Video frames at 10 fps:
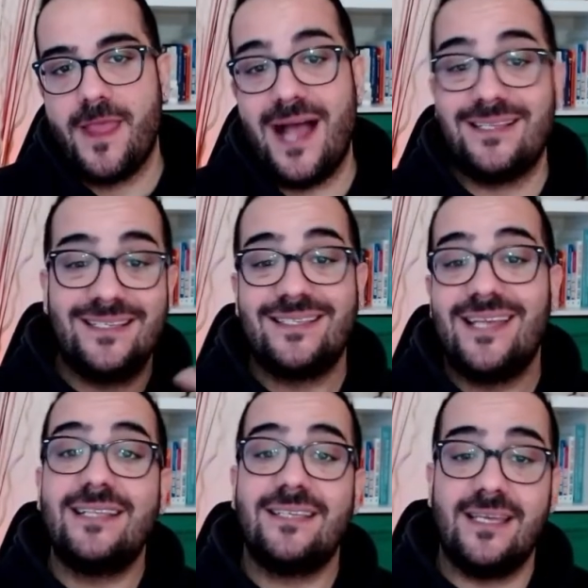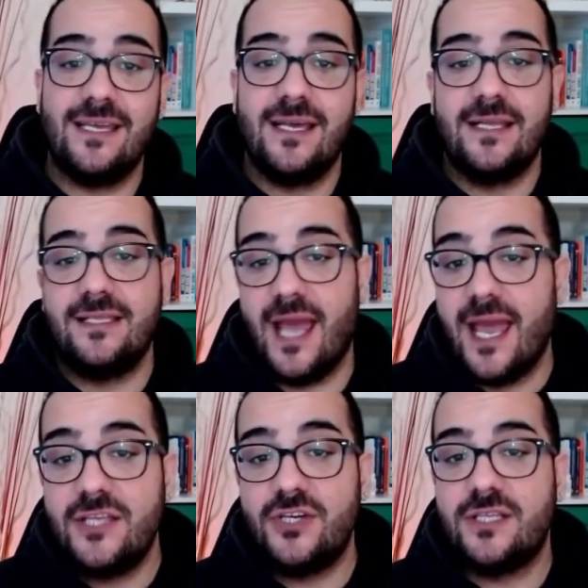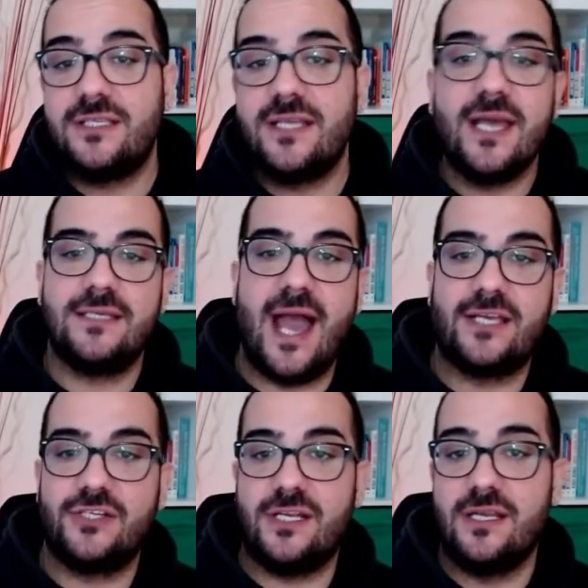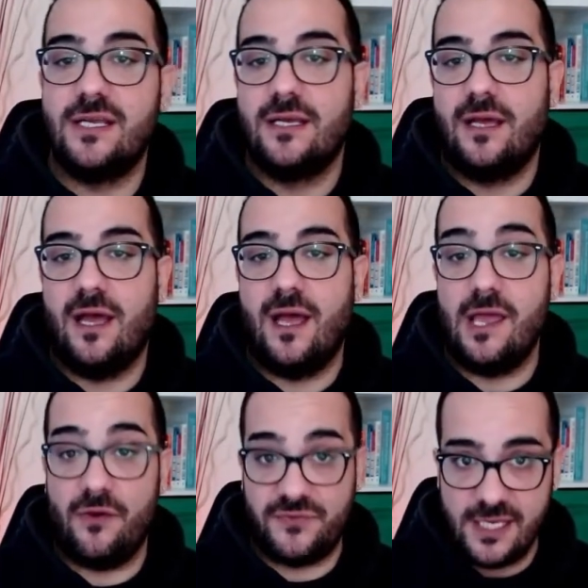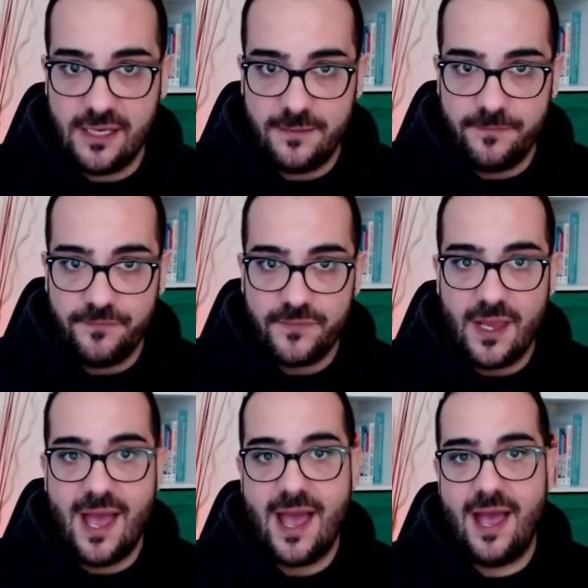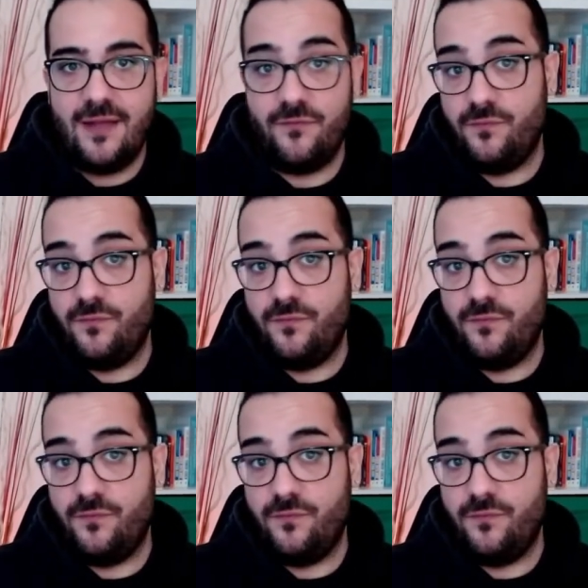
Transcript: at state t, the agent takes the action a of t, and